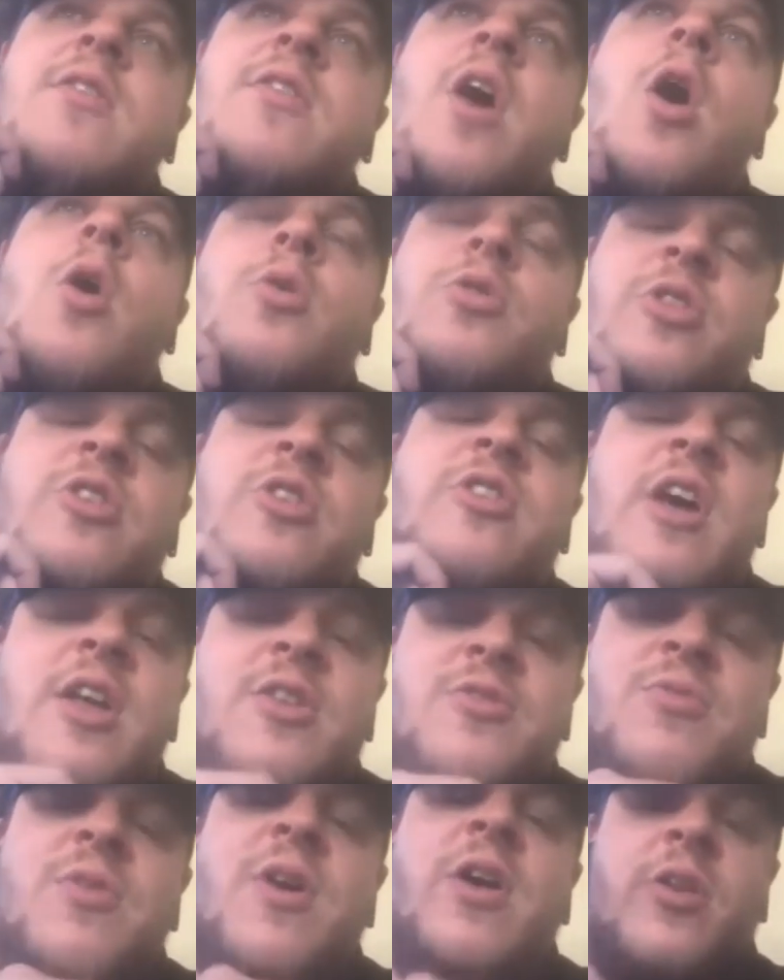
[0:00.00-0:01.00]
the hosting side is
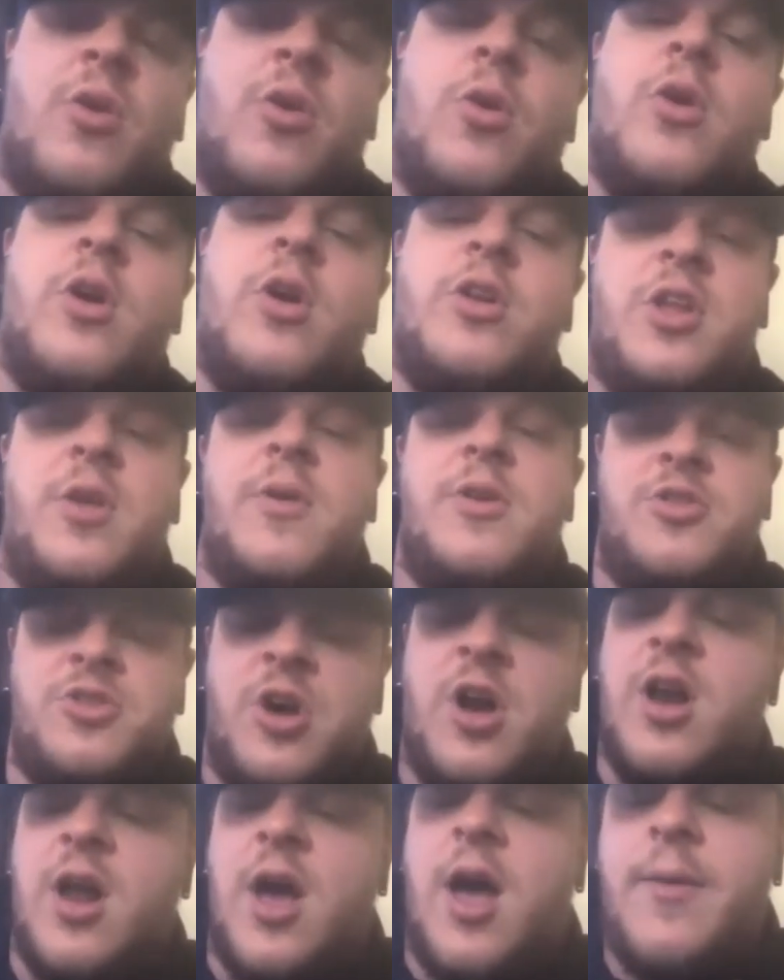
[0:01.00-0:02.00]
really cool. I do
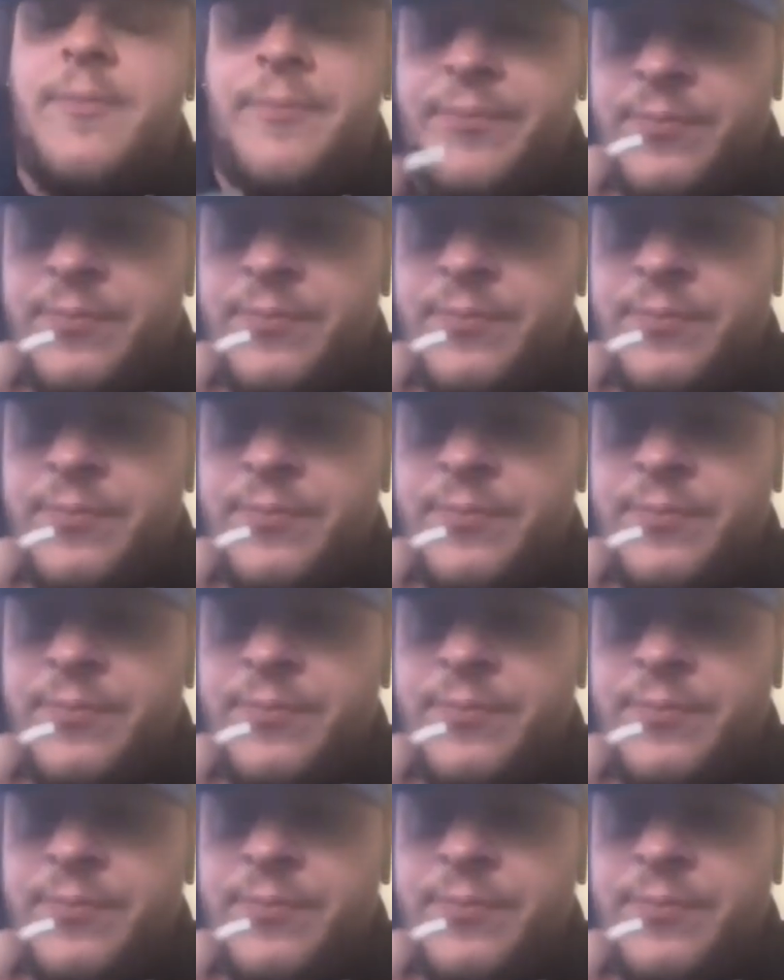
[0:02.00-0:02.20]
enjoy that.